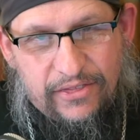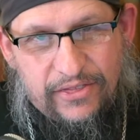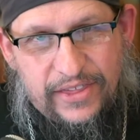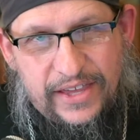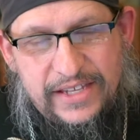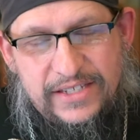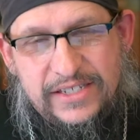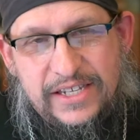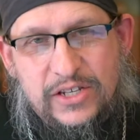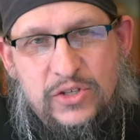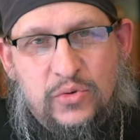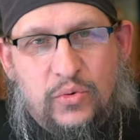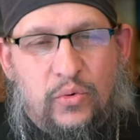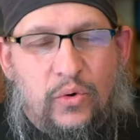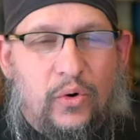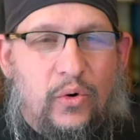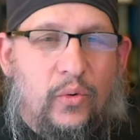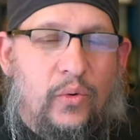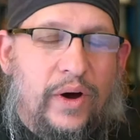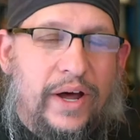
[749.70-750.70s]
This is
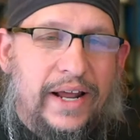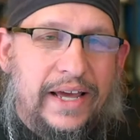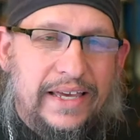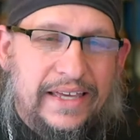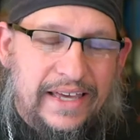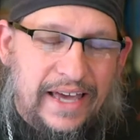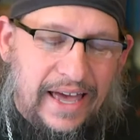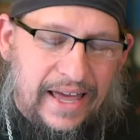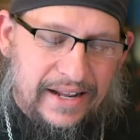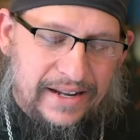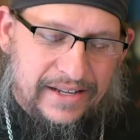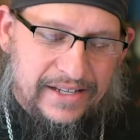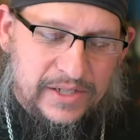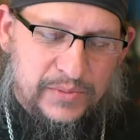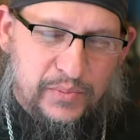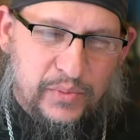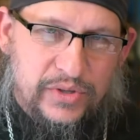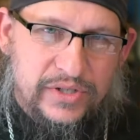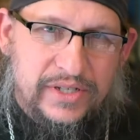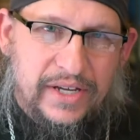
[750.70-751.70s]
what, again, is
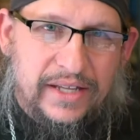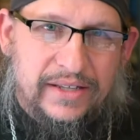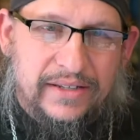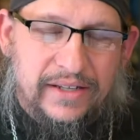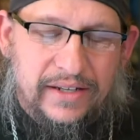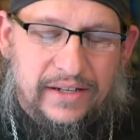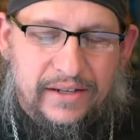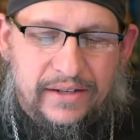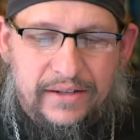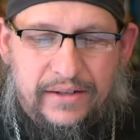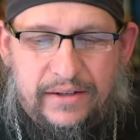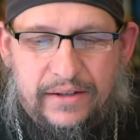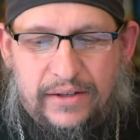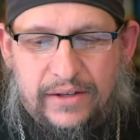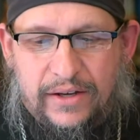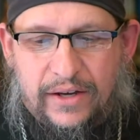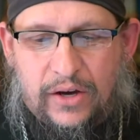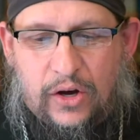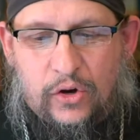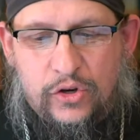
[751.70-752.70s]
presented.
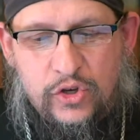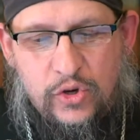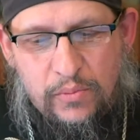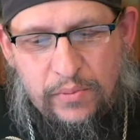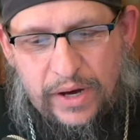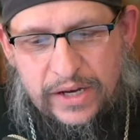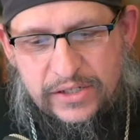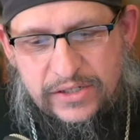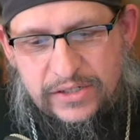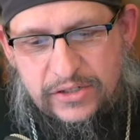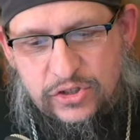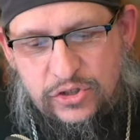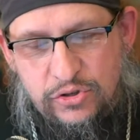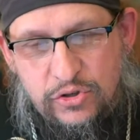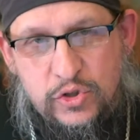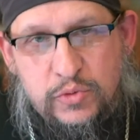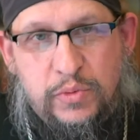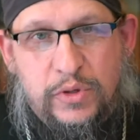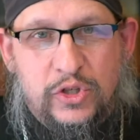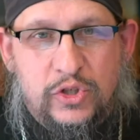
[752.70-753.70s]
Oh, you must
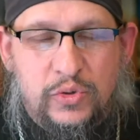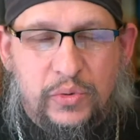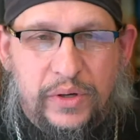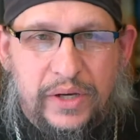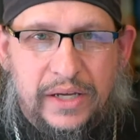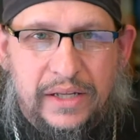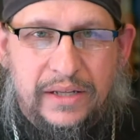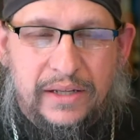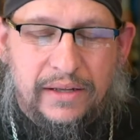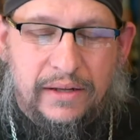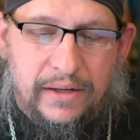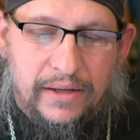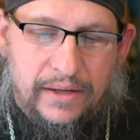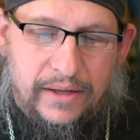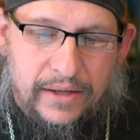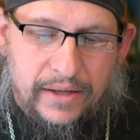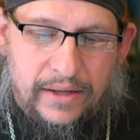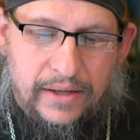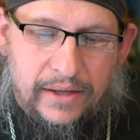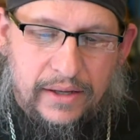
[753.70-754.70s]
choose between
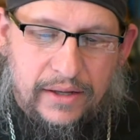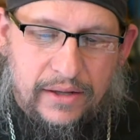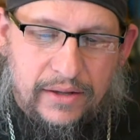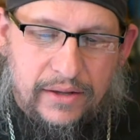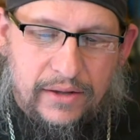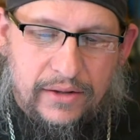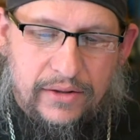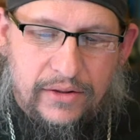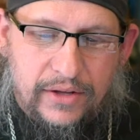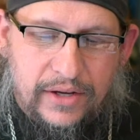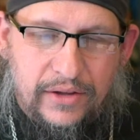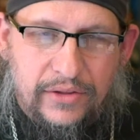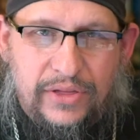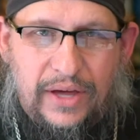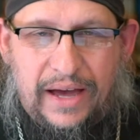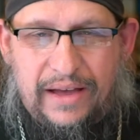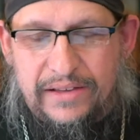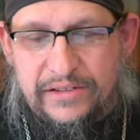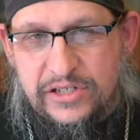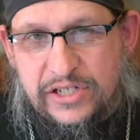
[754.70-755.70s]
the
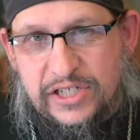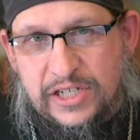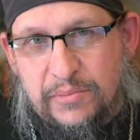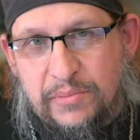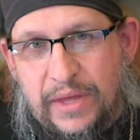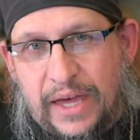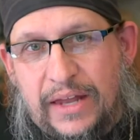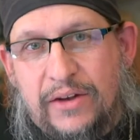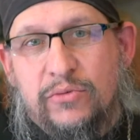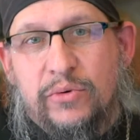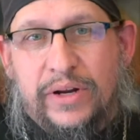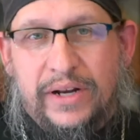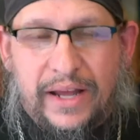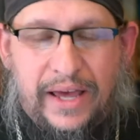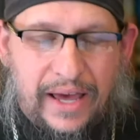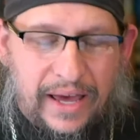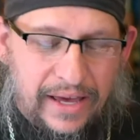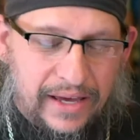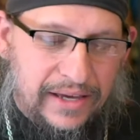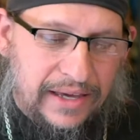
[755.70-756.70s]
Catholicism that
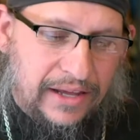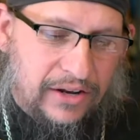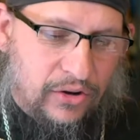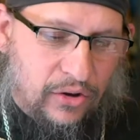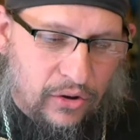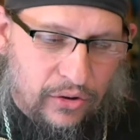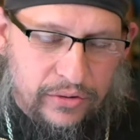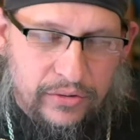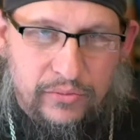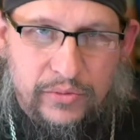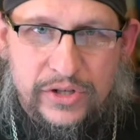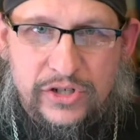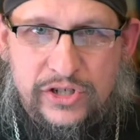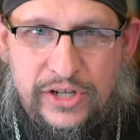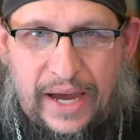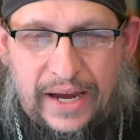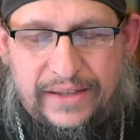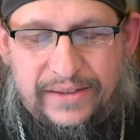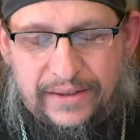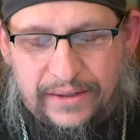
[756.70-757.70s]
Rene Guénon
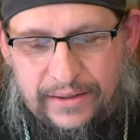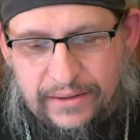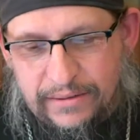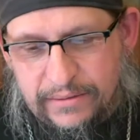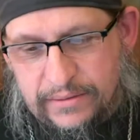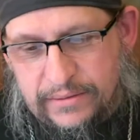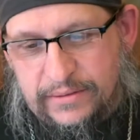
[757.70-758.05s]
rejected